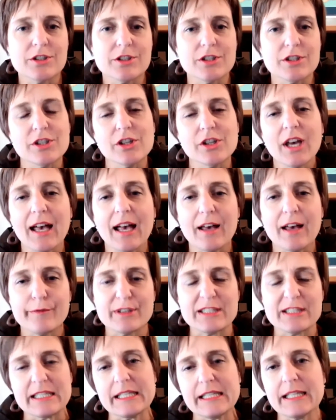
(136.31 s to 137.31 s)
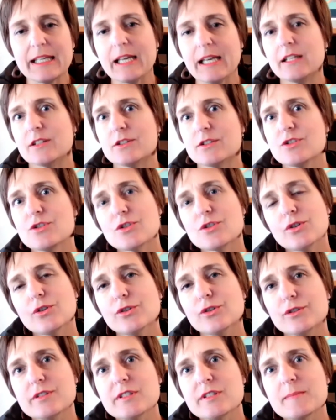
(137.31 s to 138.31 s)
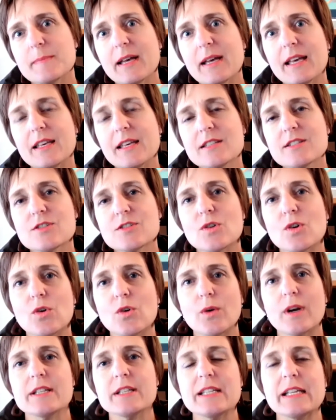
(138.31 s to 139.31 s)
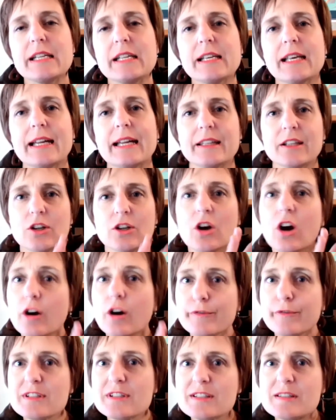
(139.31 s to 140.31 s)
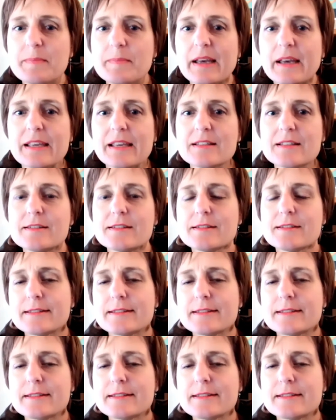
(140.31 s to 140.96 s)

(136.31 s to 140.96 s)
Do you have a dedicated school space or a dedicated office space?